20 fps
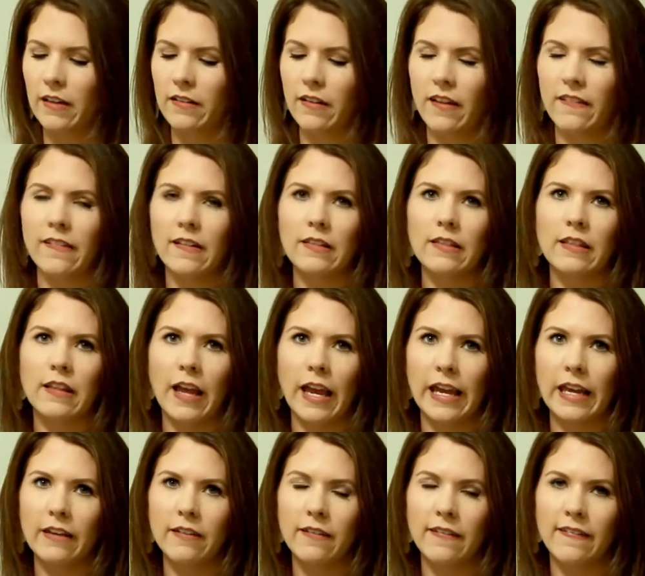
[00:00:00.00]
It does a
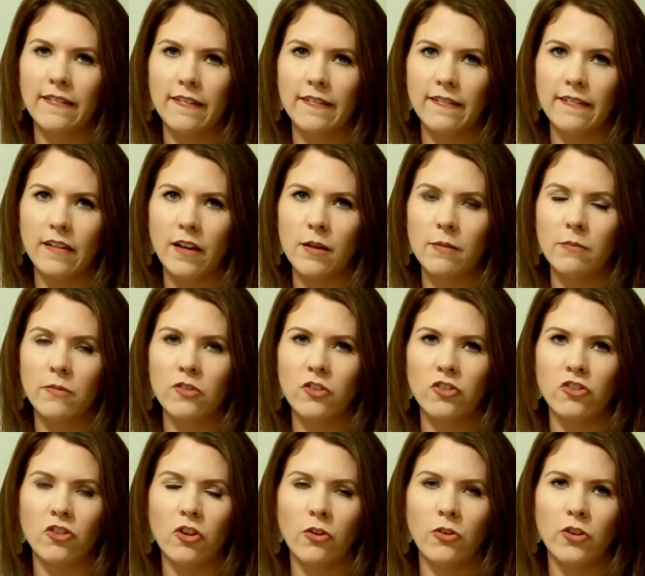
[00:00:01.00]
light system
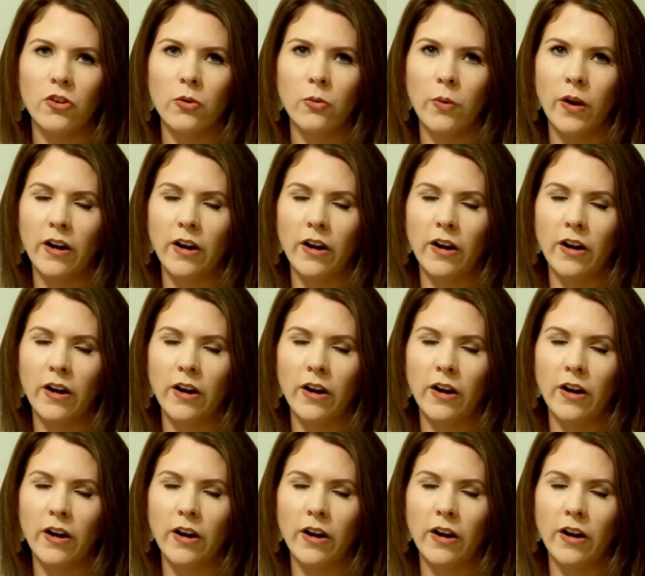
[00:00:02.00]
to show you